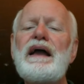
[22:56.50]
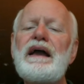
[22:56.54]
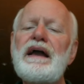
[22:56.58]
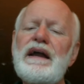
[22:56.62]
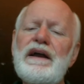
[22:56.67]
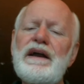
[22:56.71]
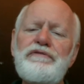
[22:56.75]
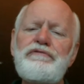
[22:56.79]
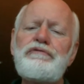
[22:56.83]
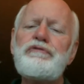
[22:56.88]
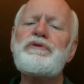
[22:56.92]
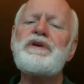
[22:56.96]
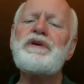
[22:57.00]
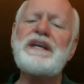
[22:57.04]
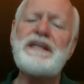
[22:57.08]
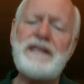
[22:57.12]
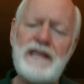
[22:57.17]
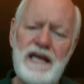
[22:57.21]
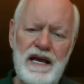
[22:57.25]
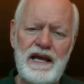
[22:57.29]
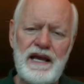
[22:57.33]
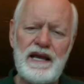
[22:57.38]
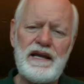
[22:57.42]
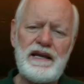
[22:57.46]
Every
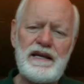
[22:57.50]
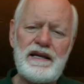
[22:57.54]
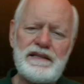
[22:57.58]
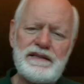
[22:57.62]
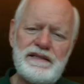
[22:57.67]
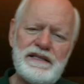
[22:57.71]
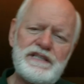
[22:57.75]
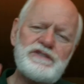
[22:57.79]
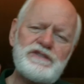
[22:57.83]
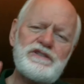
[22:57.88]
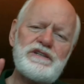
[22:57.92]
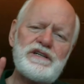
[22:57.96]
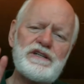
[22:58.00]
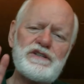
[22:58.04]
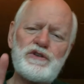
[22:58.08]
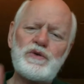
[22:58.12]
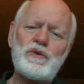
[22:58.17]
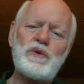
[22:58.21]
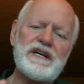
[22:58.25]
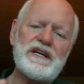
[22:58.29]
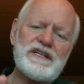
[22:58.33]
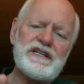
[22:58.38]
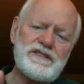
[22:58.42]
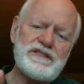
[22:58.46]
day, these 6
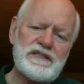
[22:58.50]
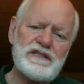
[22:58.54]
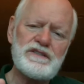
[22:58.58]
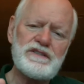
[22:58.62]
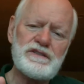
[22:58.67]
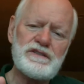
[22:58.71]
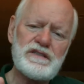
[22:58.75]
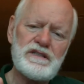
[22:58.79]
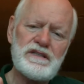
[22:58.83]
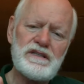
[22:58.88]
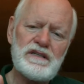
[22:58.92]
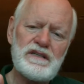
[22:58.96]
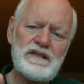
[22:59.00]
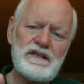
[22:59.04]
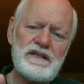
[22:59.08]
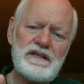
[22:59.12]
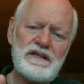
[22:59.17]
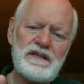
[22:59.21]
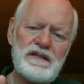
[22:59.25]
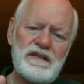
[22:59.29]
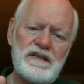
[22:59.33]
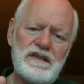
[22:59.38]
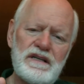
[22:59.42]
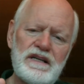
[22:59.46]
questions
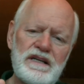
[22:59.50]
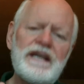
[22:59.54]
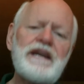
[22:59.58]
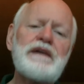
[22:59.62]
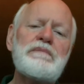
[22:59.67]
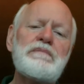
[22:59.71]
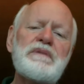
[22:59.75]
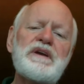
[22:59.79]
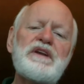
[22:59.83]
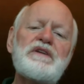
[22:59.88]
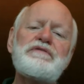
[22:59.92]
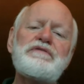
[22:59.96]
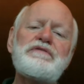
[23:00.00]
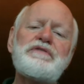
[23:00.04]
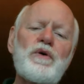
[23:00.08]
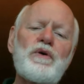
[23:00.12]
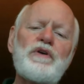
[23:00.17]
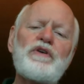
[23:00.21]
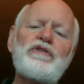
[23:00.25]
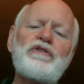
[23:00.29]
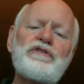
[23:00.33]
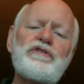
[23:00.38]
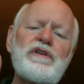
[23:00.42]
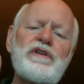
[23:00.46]
get me to
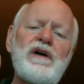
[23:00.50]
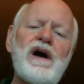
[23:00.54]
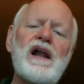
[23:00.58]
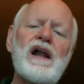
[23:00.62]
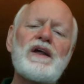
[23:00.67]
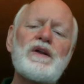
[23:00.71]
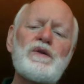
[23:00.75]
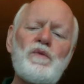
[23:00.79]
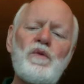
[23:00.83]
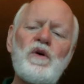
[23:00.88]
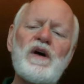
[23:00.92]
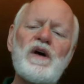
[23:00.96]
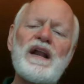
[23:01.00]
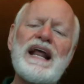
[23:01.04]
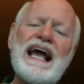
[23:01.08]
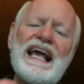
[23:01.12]
focus not on what I